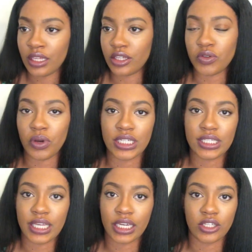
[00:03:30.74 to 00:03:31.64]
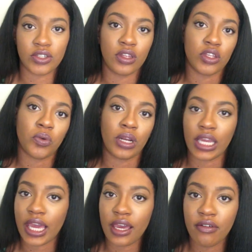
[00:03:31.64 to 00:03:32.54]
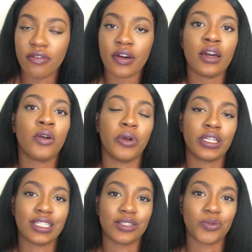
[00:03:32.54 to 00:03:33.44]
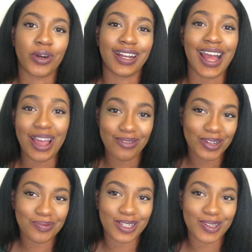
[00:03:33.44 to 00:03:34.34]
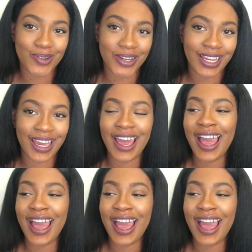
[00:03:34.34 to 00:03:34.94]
the 22nd to the 28th, which is what I'm going to be doing.